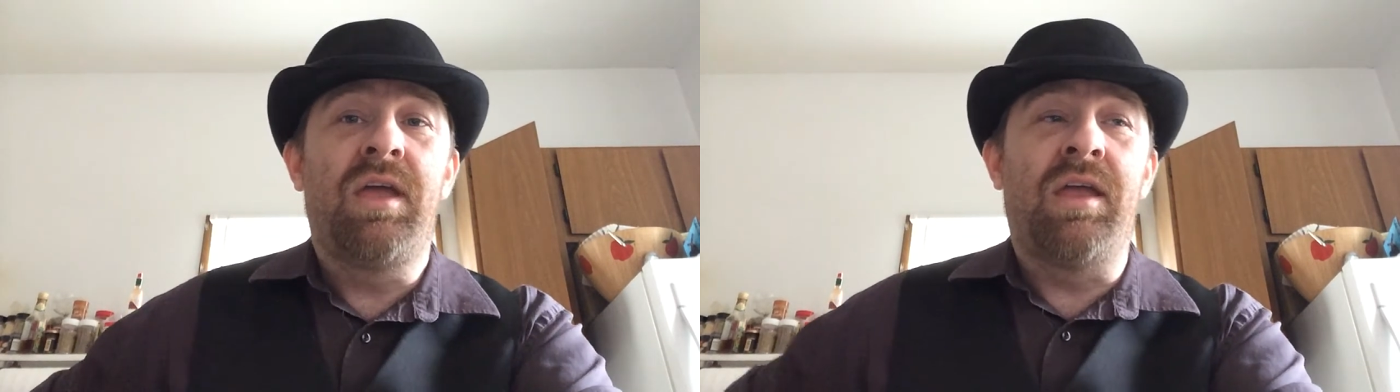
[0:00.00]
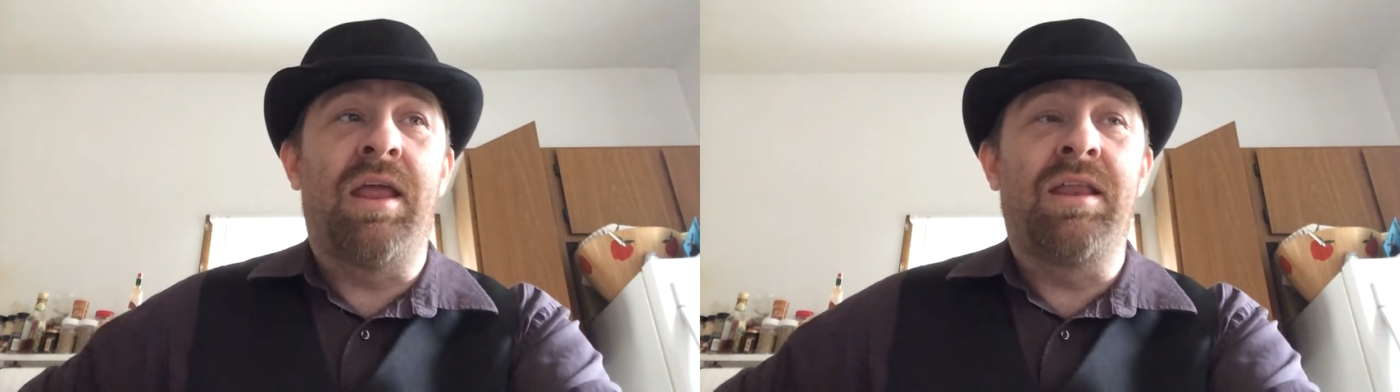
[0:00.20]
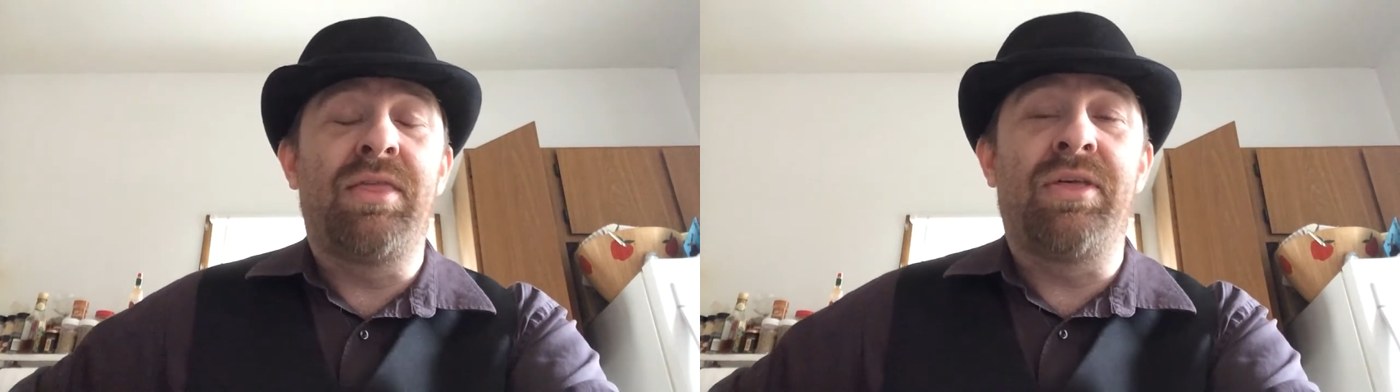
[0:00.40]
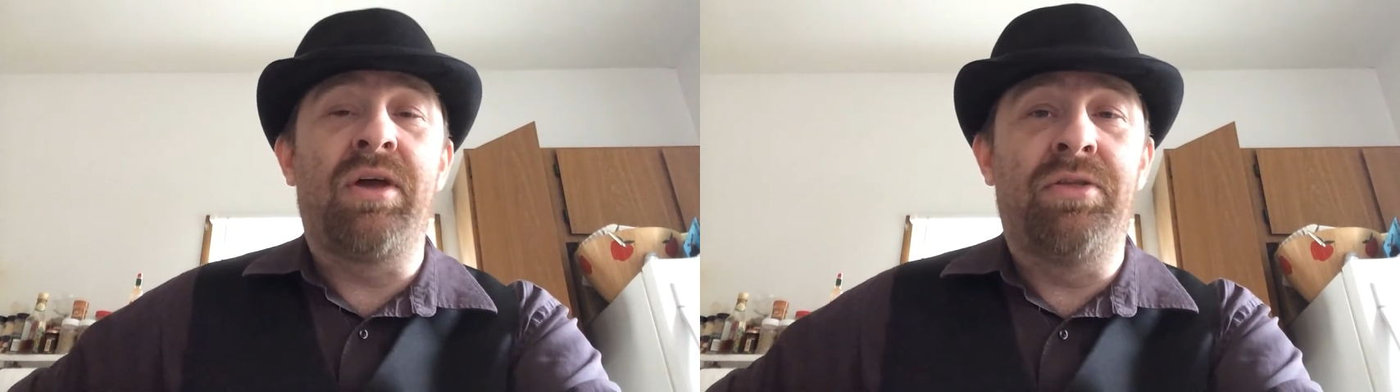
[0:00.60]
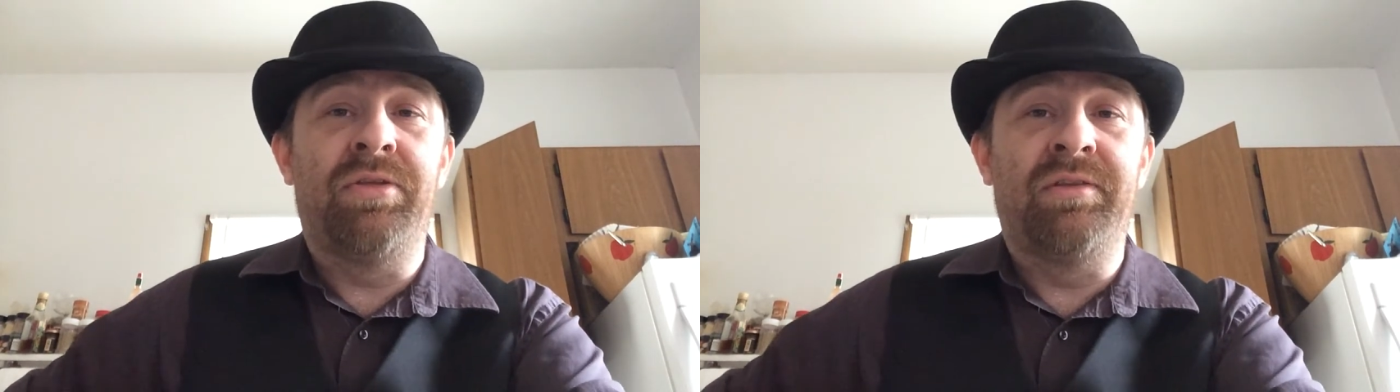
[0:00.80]
in anything
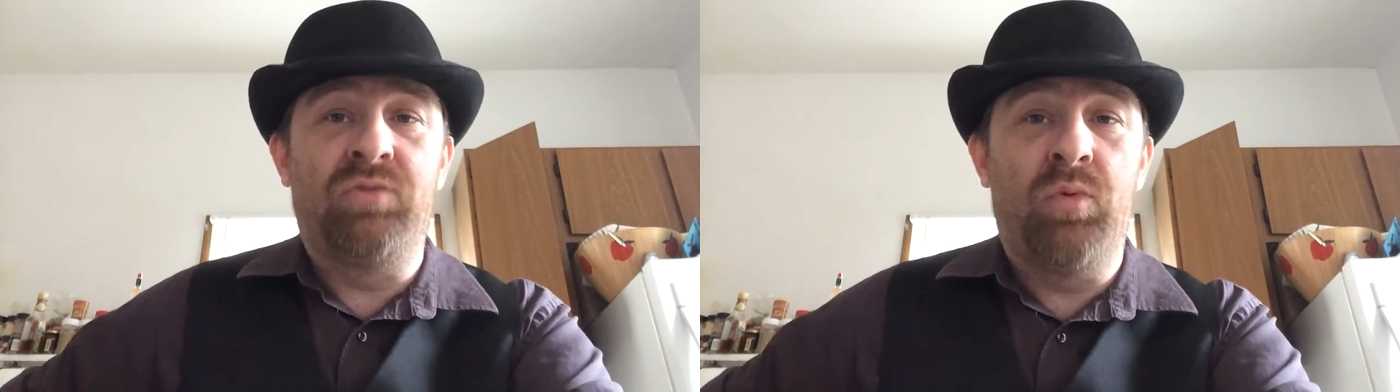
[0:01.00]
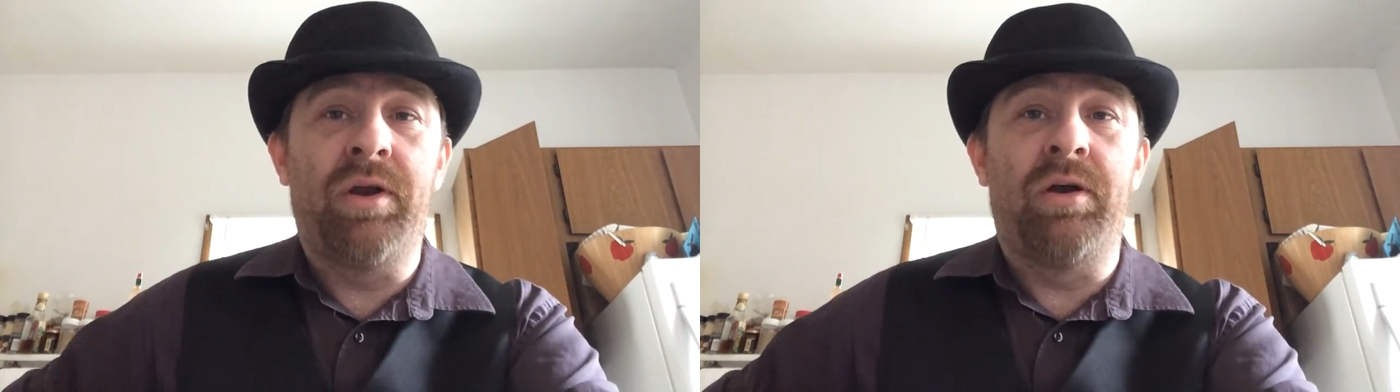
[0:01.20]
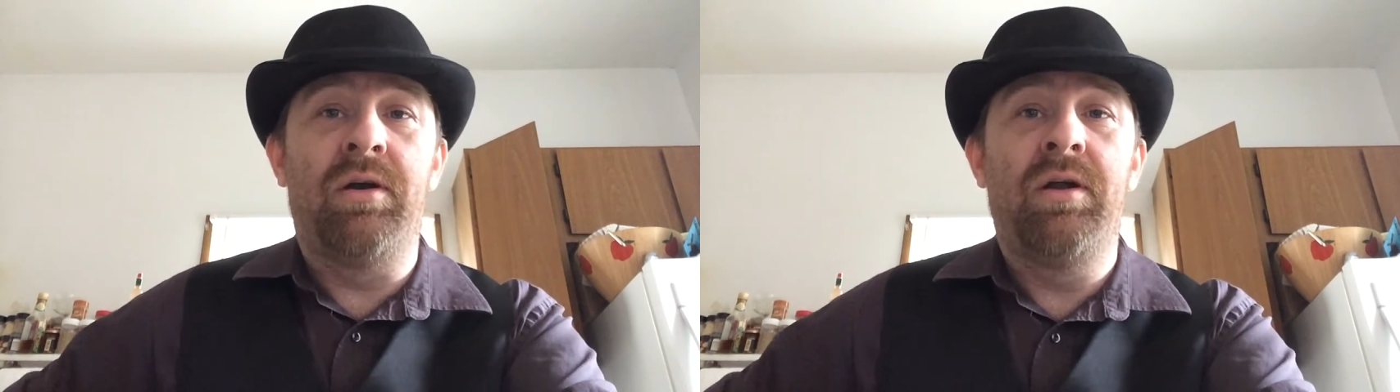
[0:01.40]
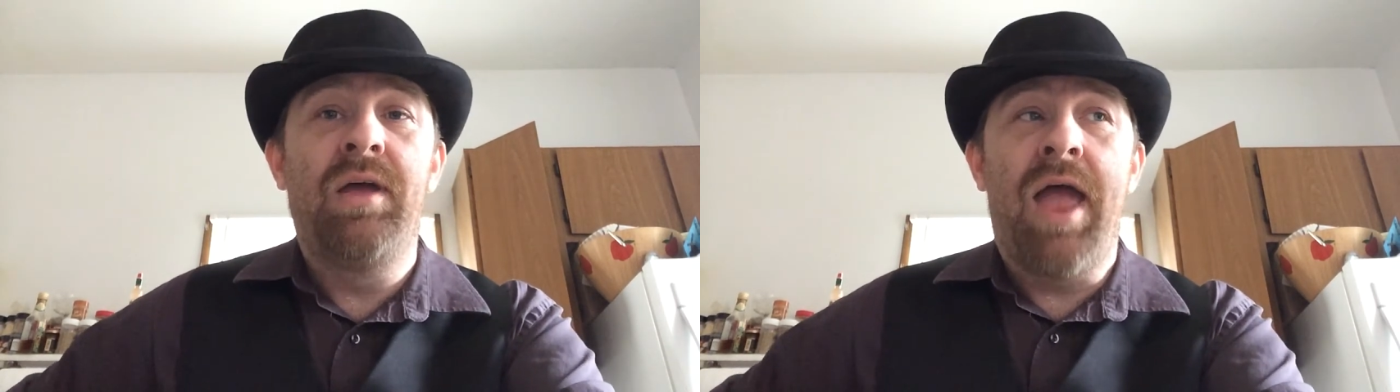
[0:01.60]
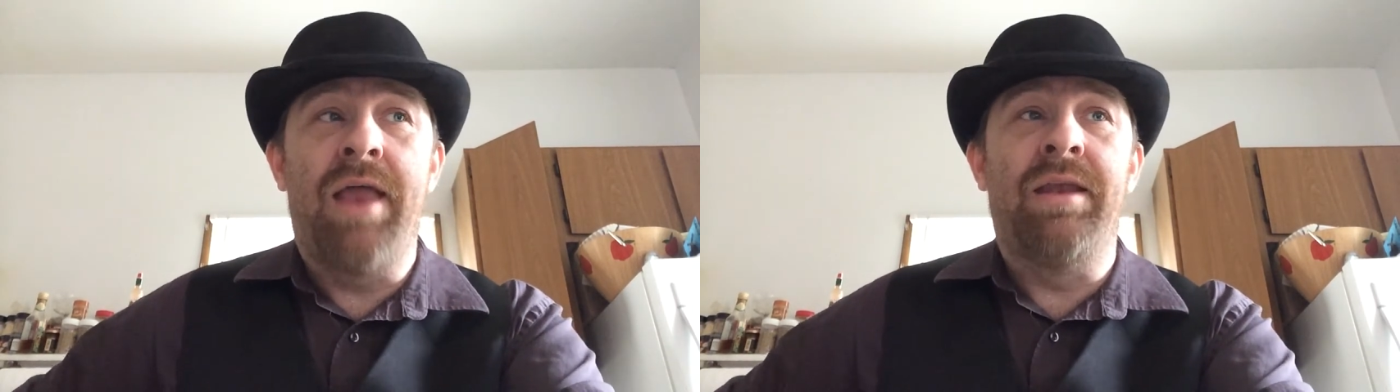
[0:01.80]
other than Twitter,
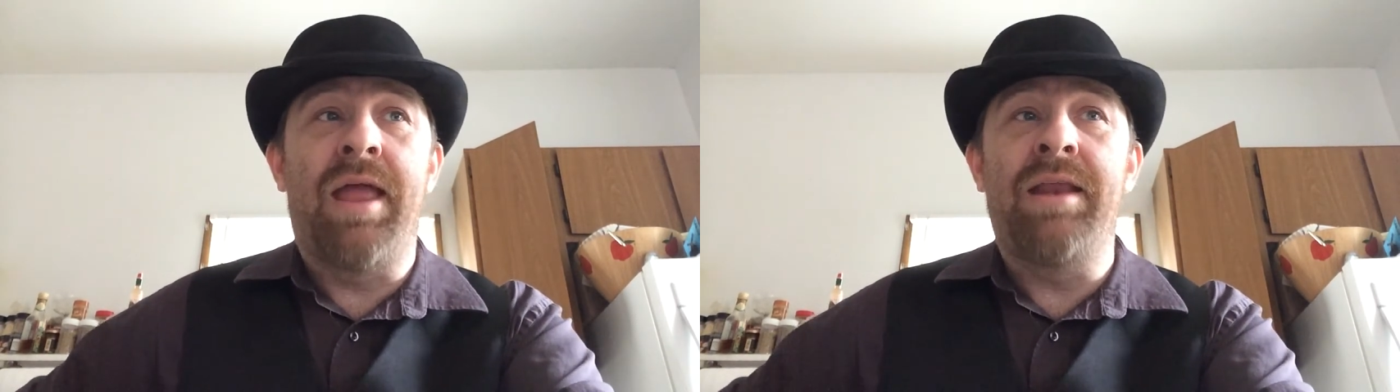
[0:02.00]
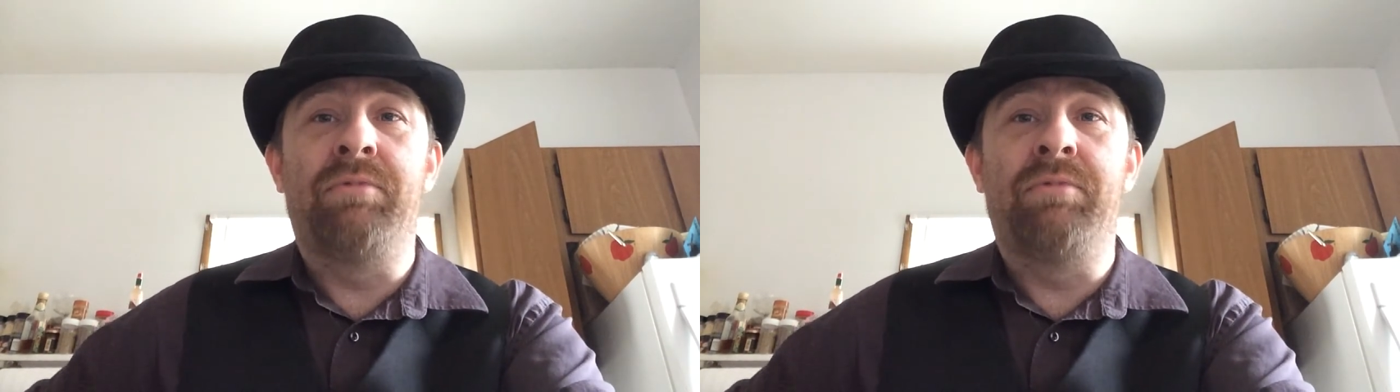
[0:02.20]
and in any